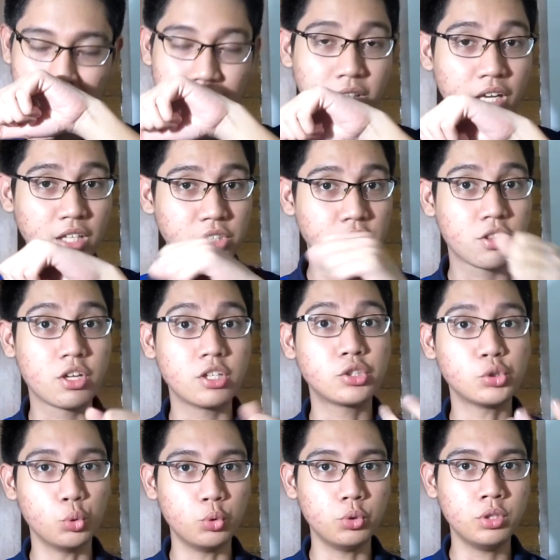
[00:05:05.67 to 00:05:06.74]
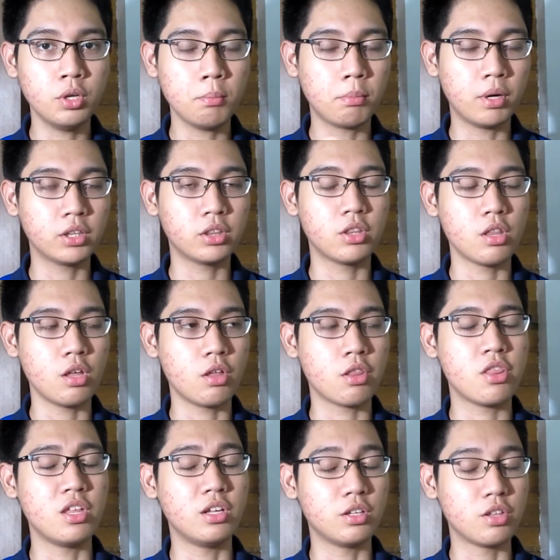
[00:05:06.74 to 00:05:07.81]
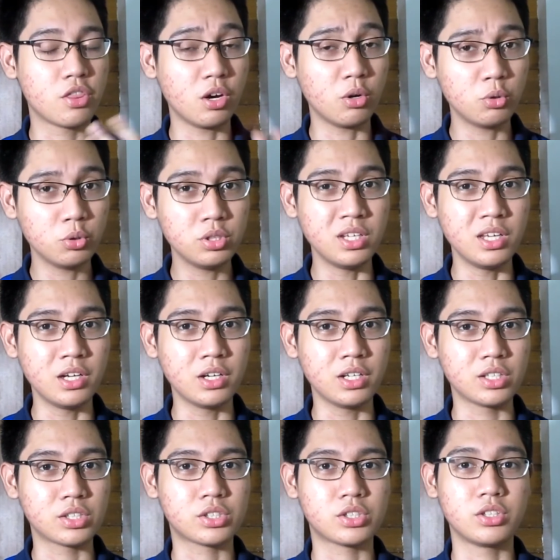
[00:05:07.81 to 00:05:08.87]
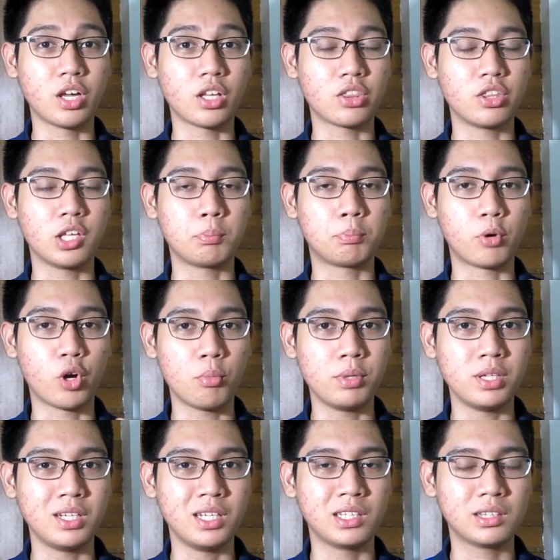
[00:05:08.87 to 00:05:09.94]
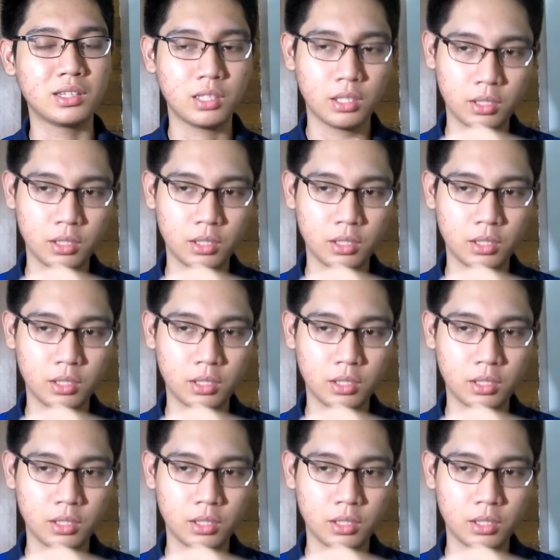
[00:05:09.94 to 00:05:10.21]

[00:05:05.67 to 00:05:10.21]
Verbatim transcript: yes there's wood but the, the wood here is not that prominent